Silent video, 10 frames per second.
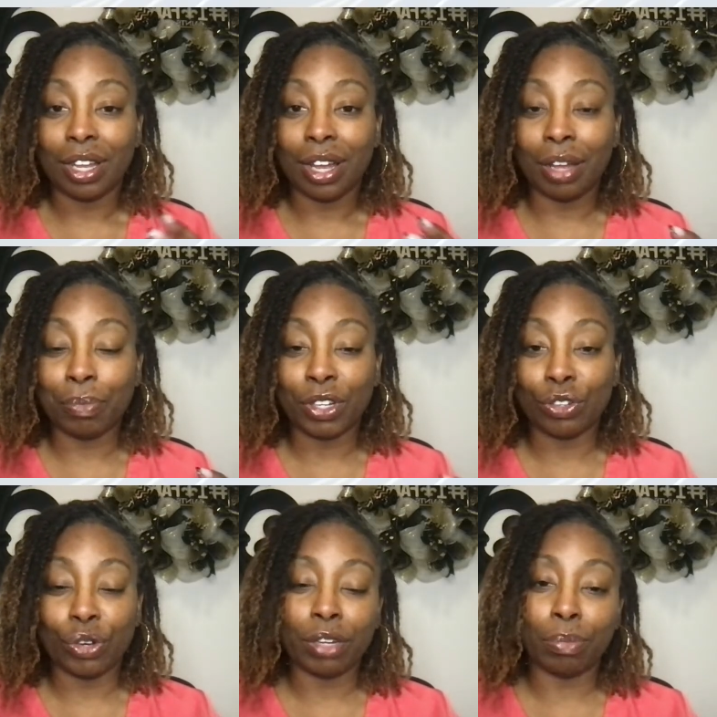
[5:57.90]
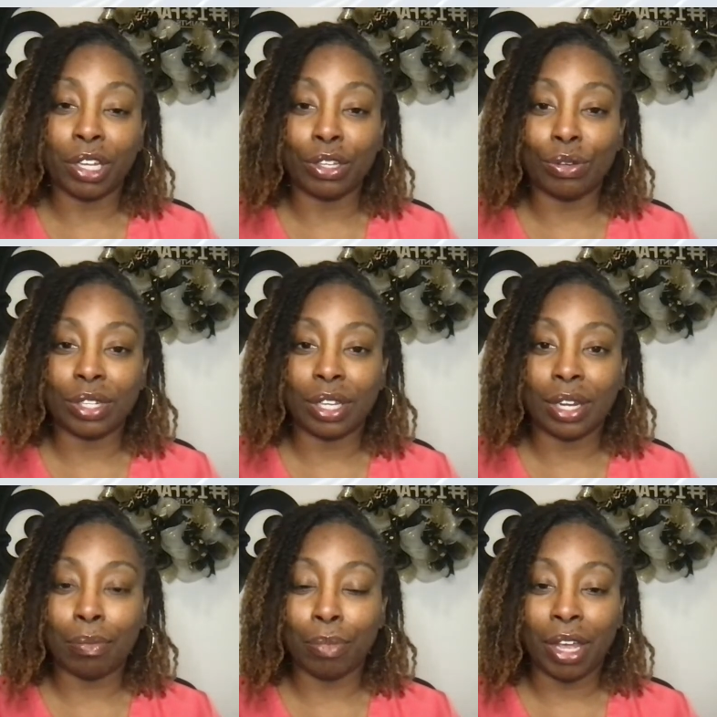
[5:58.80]
chondroitin being used in
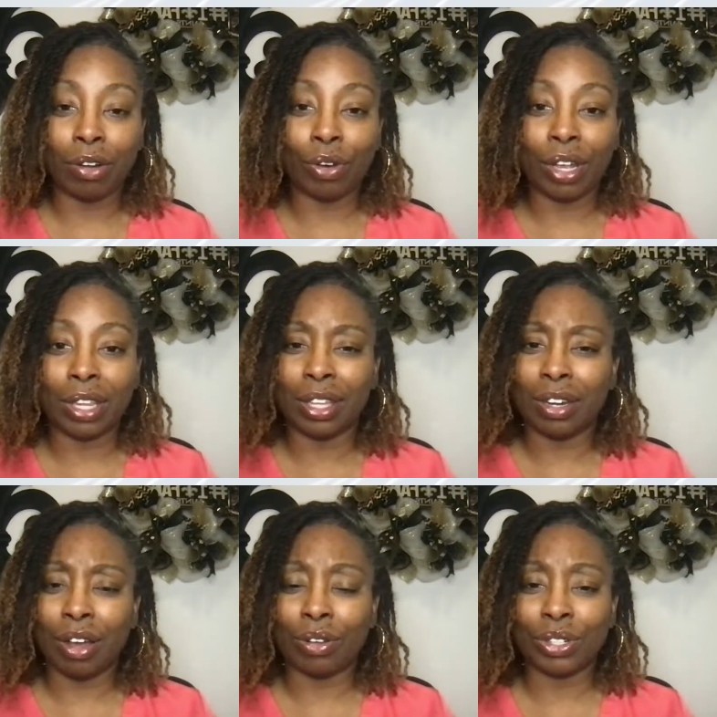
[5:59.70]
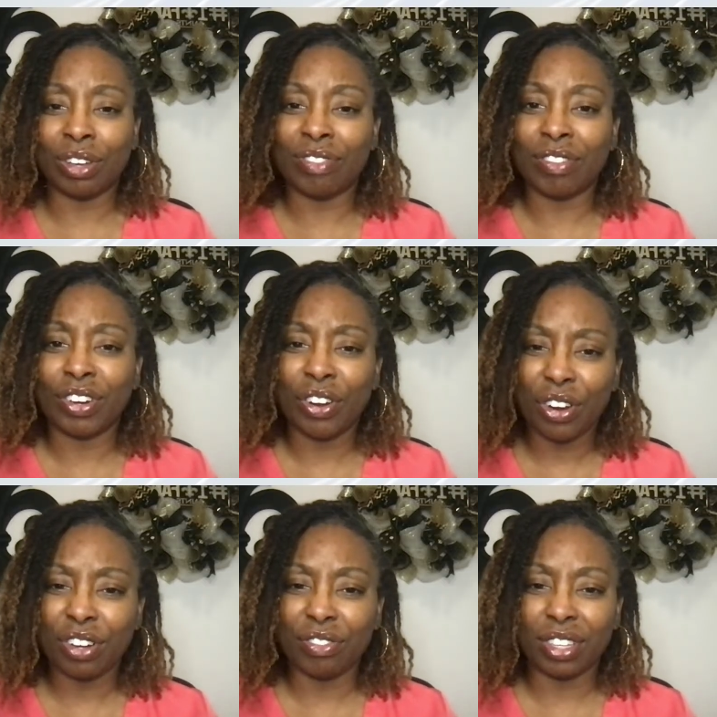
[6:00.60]
that manner. And then also, I've never
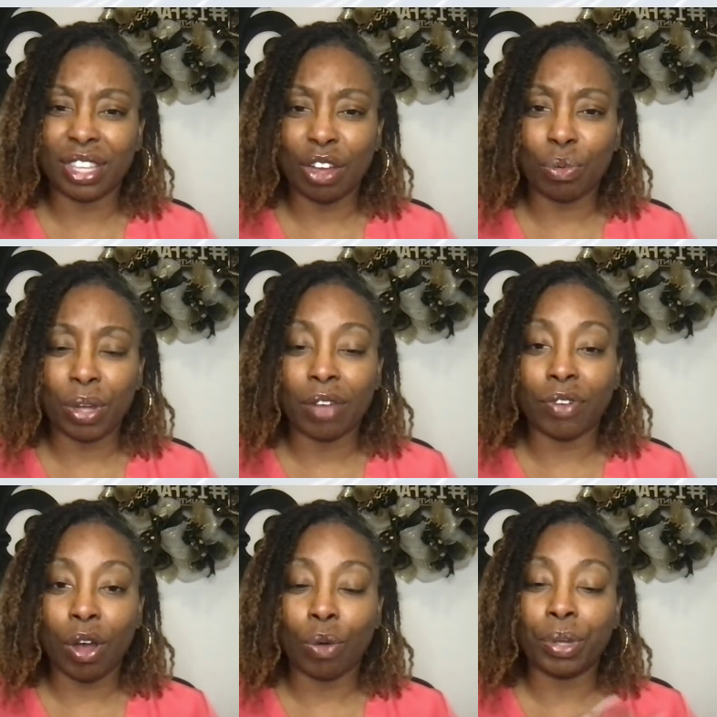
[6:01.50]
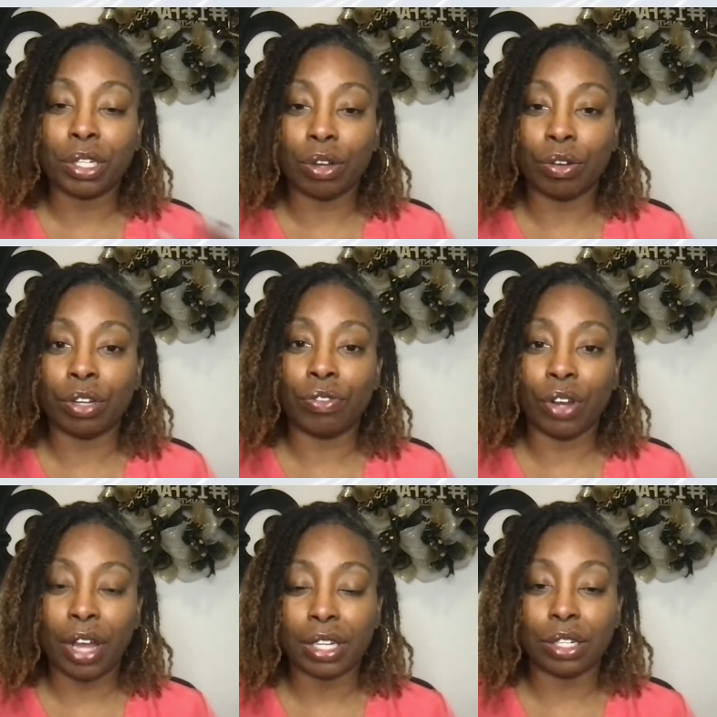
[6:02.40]
heard of it that way. I've always heard it for
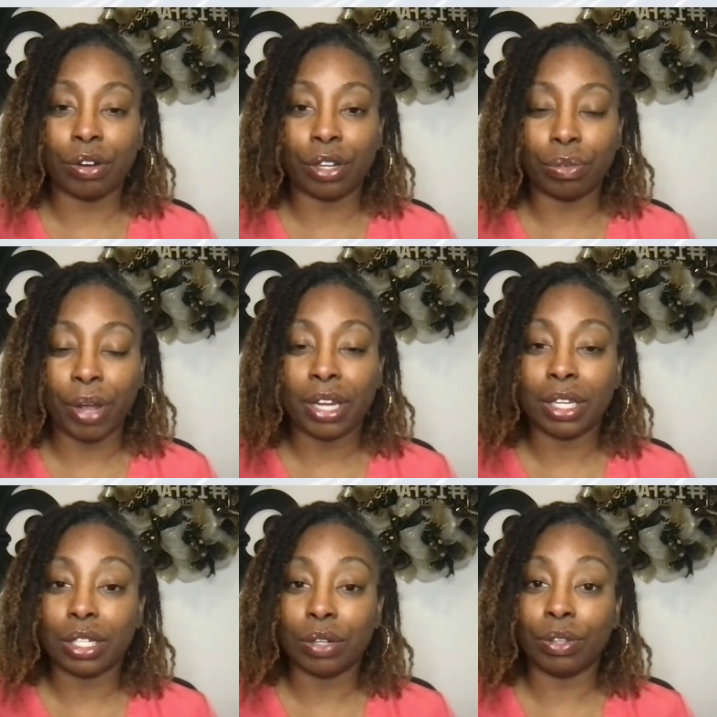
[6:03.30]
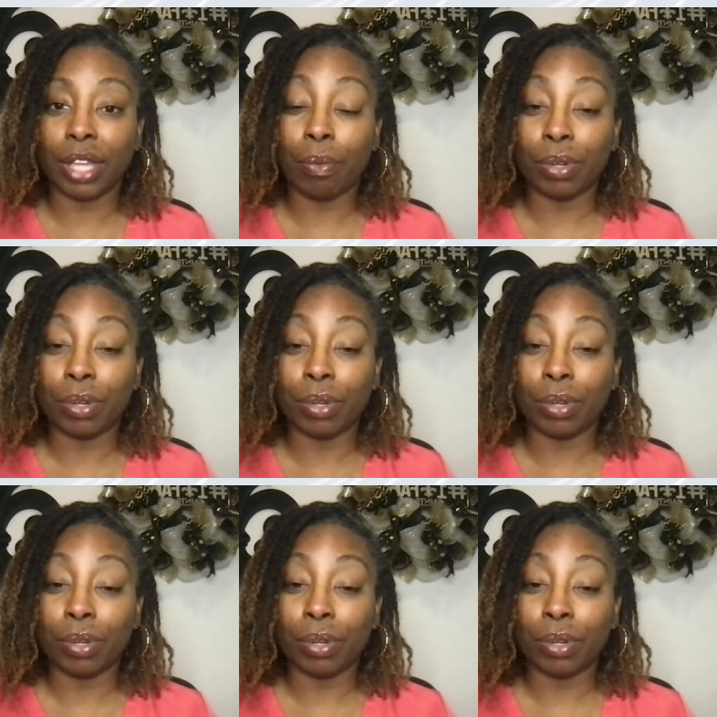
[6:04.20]
osteoarthritis. So that